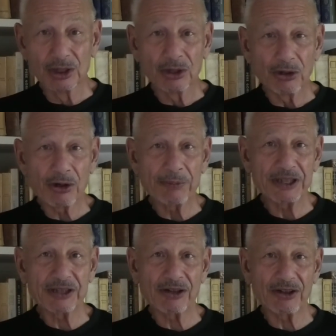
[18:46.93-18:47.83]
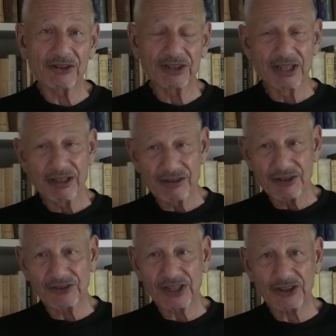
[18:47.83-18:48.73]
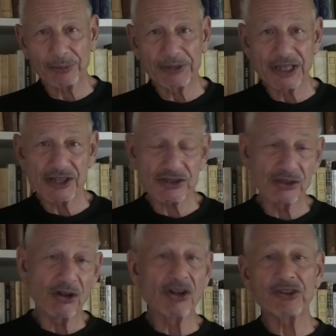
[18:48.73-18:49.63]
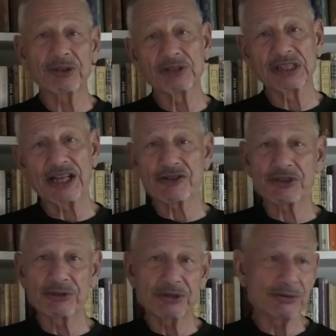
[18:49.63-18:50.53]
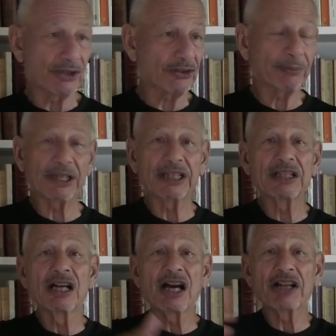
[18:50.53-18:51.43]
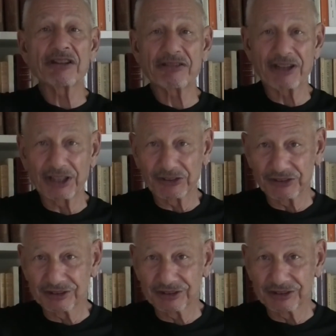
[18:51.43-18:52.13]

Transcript: or because this explanation also allows you to explain other things.